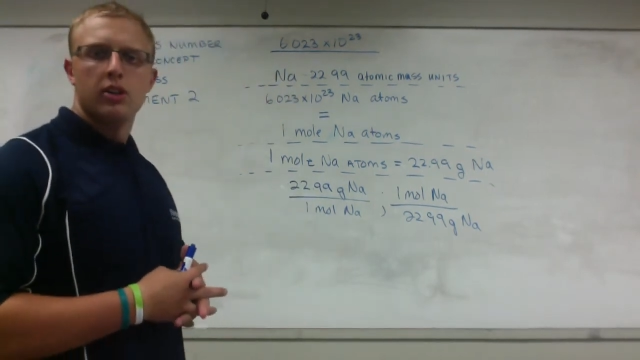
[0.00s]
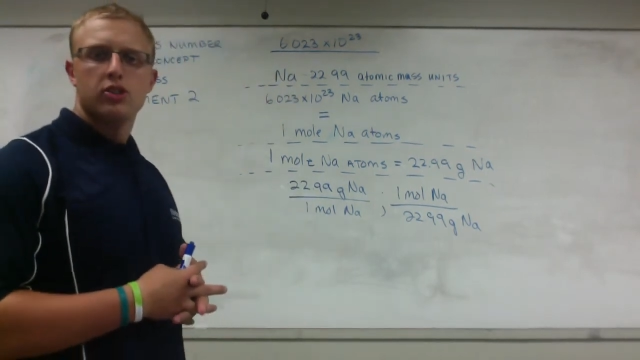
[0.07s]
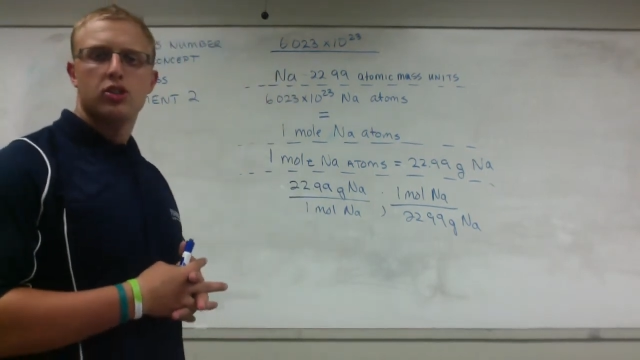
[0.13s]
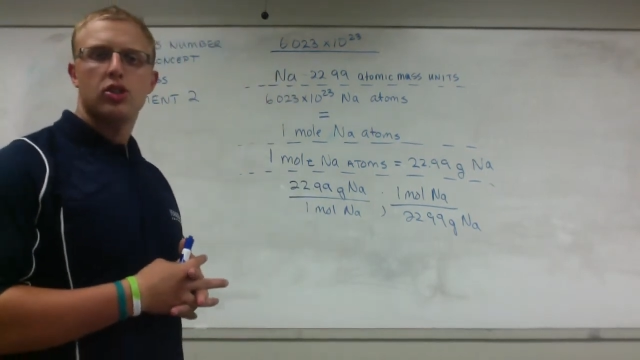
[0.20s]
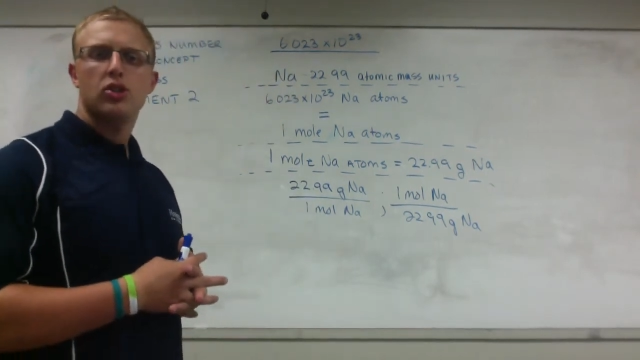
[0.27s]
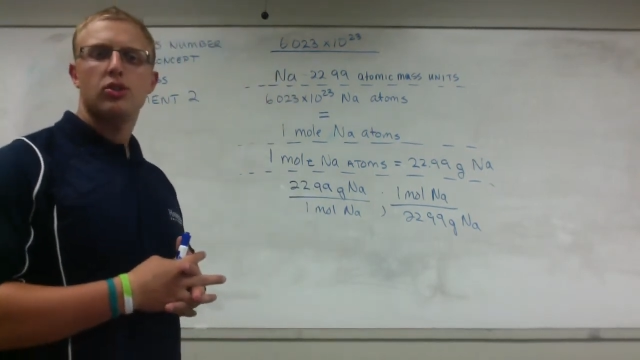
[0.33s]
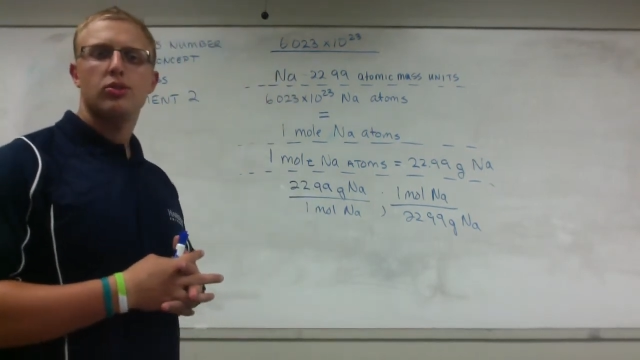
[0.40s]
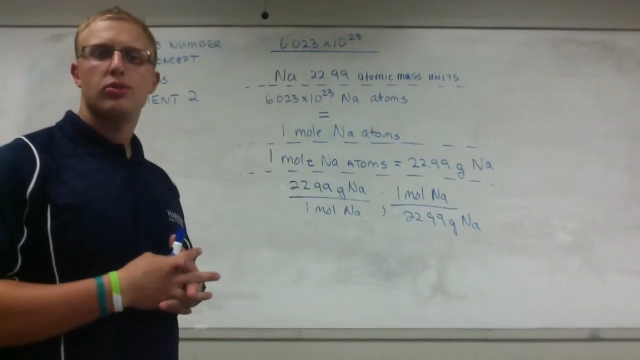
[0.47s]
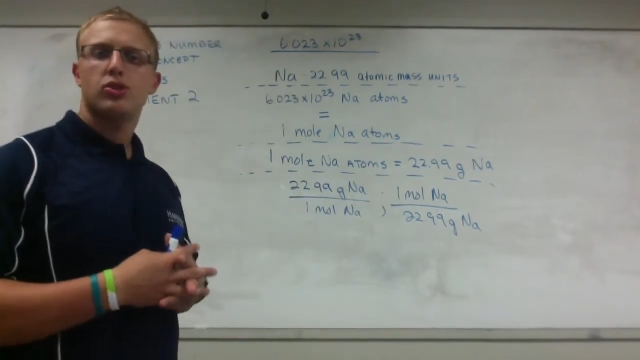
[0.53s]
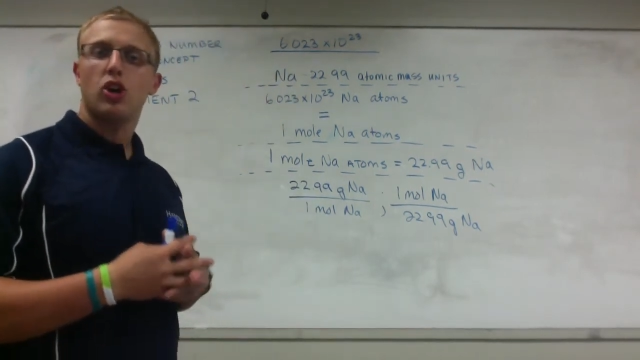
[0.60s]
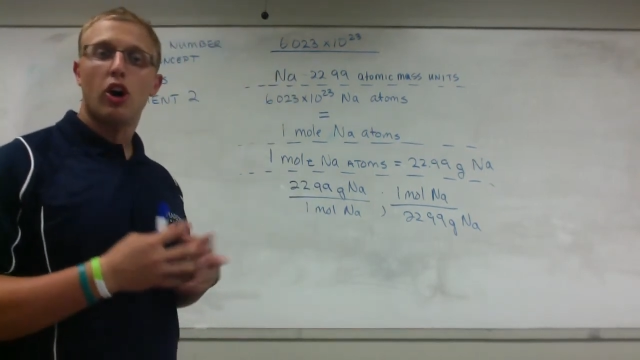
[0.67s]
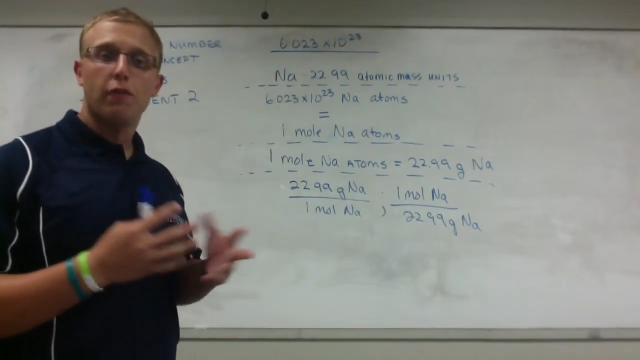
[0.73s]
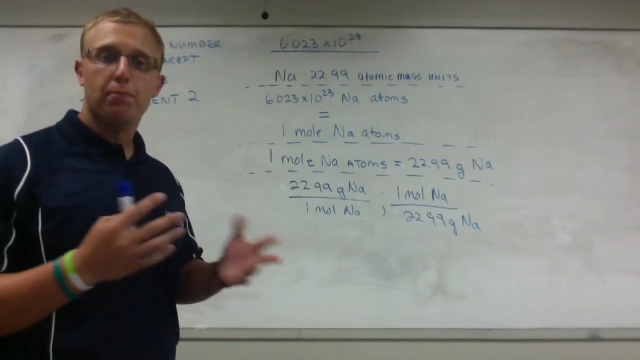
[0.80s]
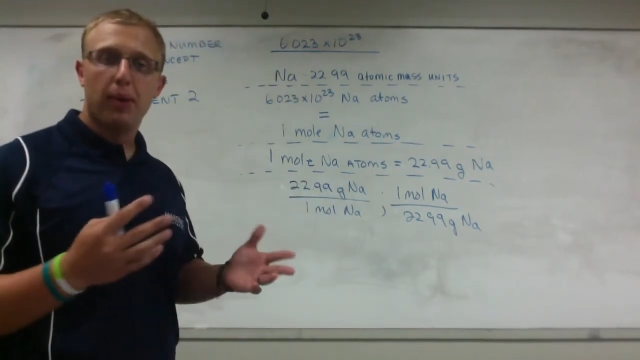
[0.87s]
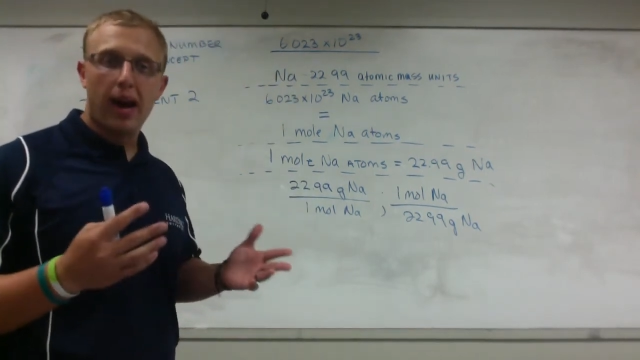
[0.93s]
to
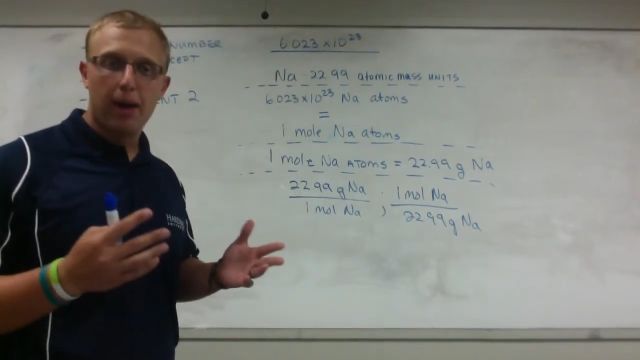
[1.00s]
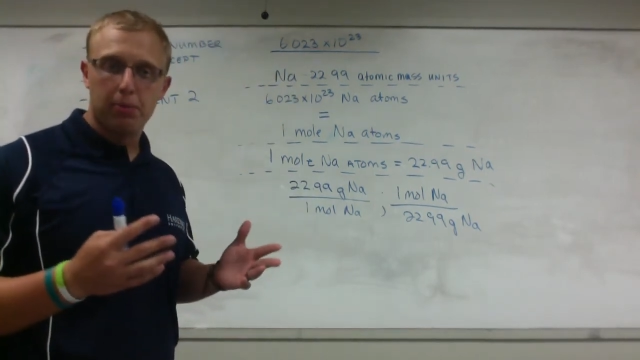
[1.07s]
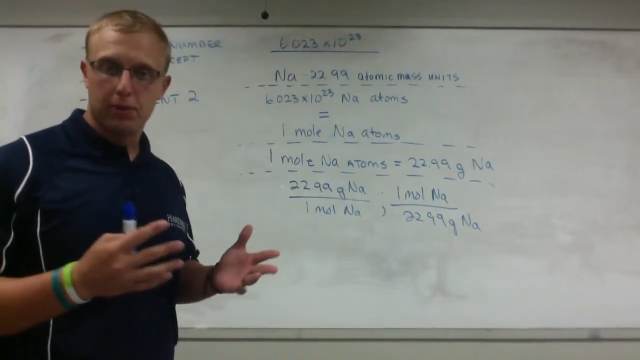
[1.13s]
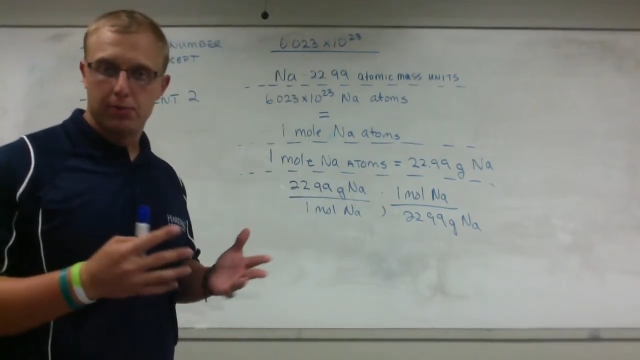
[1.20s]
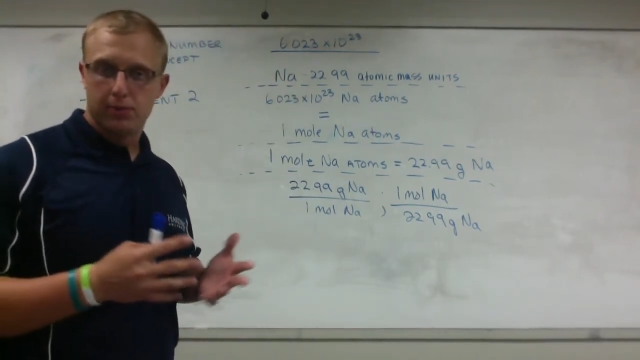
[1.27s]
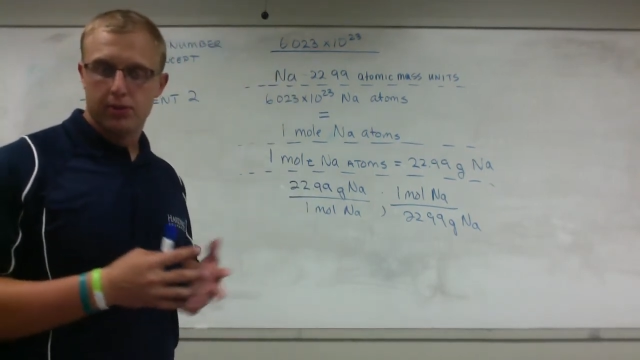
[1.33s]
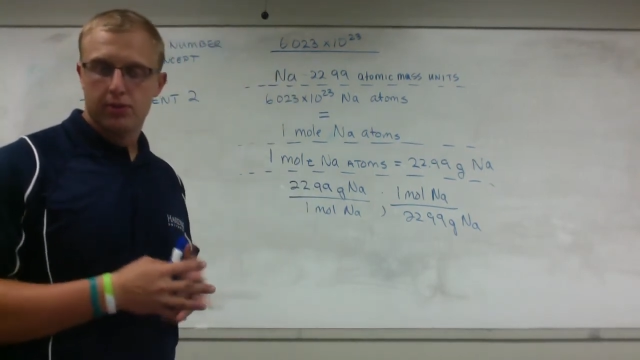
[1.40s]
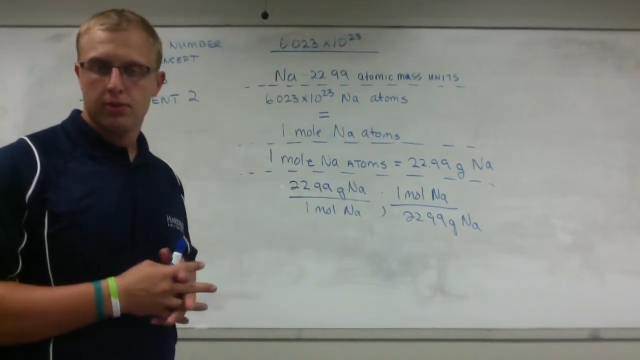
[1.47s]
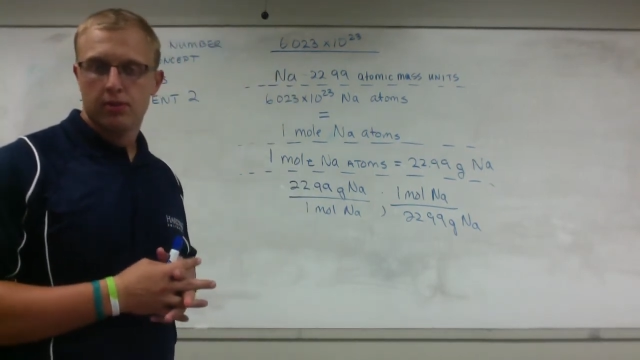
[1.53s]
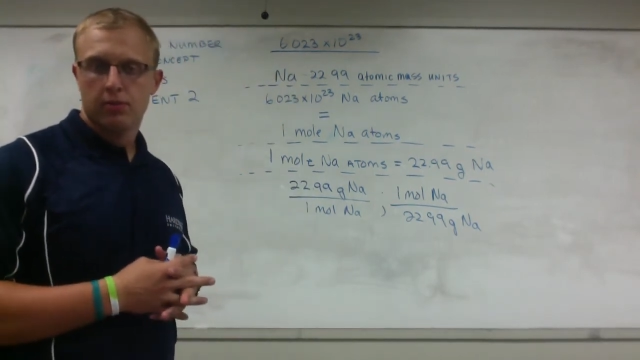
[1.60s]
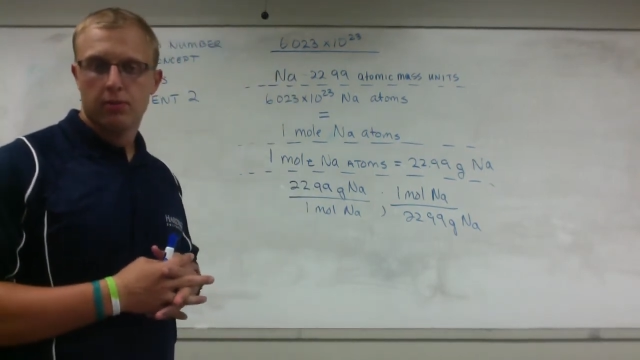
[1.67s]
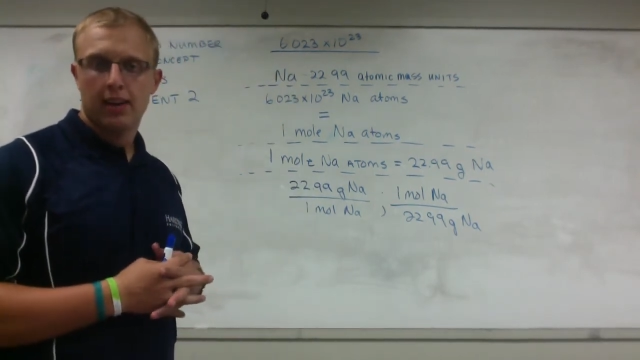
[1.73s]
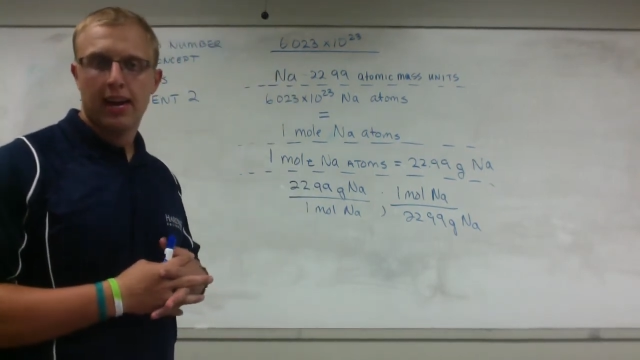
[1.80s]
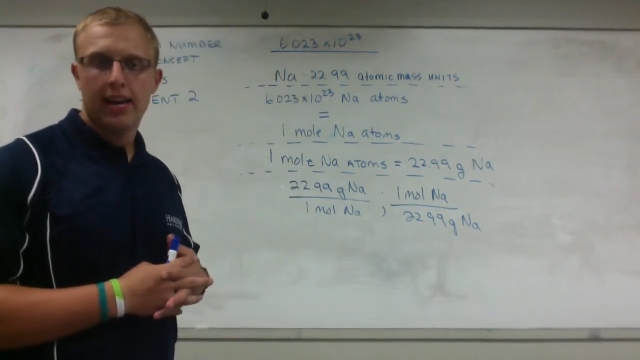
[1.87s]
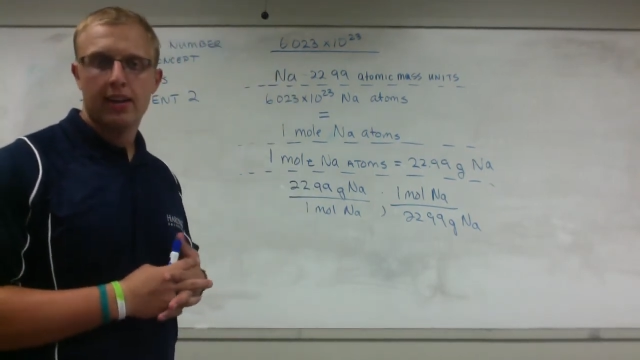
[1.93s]
solve problems,
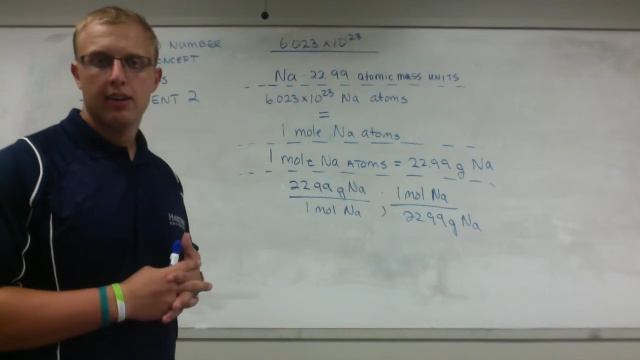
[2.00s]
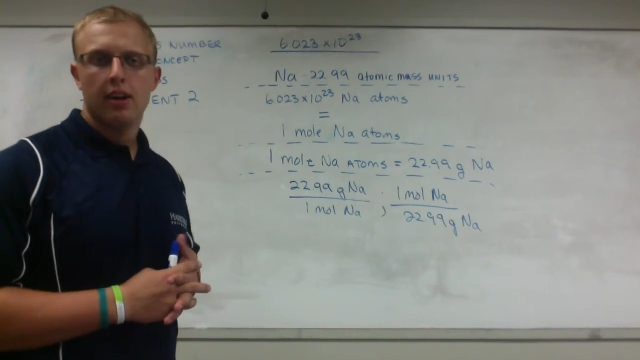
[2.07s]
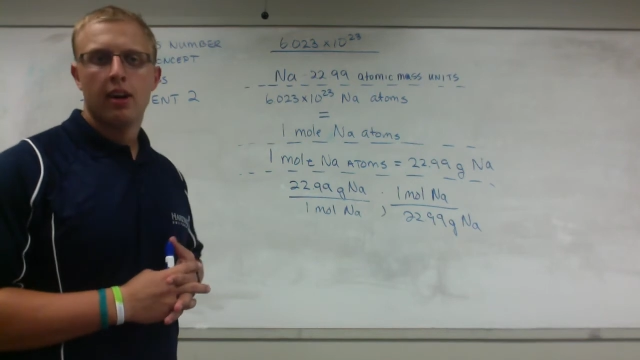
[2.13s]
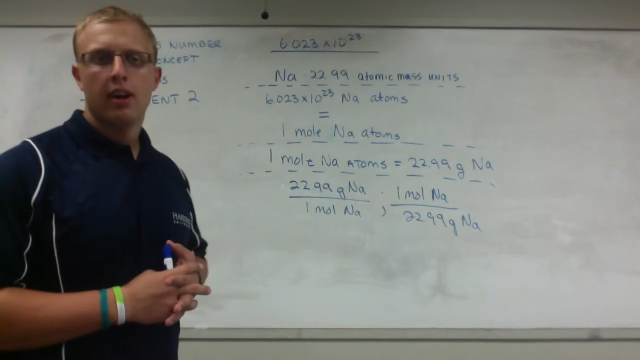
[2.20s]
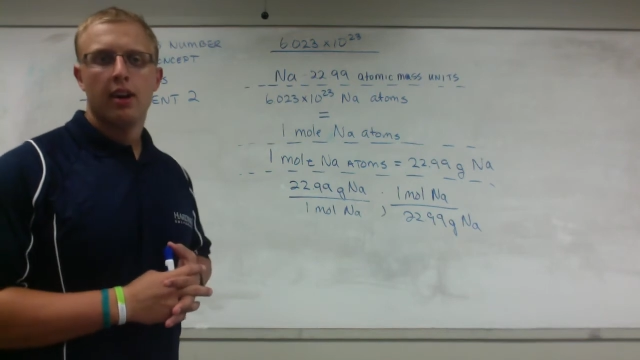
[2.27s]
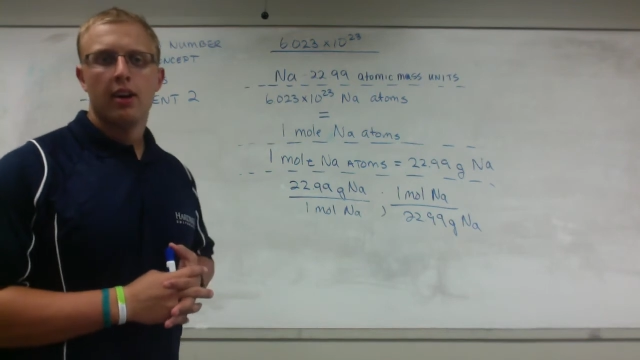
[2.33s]
right?